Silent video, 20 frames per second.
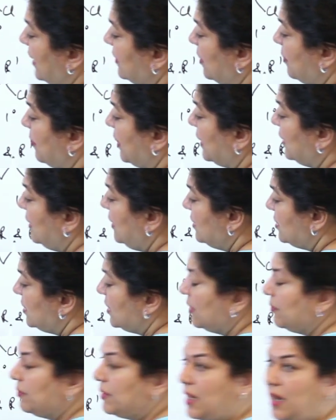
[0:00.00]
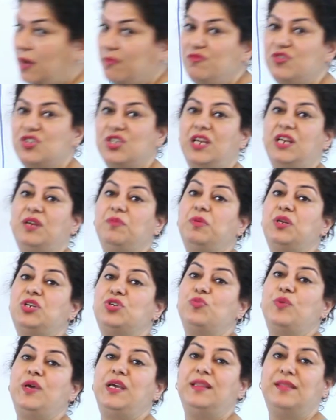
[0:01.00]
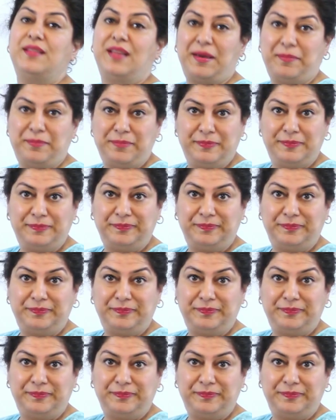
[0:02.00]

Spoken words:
and the magnesium comes in between them.